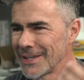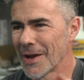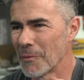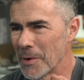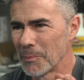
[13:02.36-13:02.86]

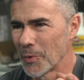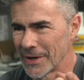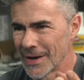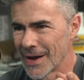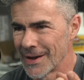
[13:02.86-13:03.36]
get
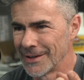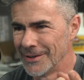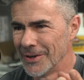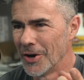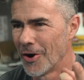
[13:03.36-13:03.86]
1.9
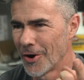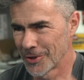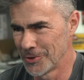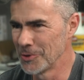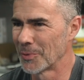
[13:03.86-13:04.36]
on
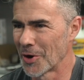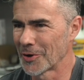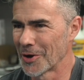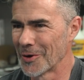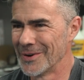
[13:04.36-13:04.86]
a new
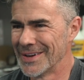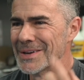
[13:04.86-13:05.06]
Bronco.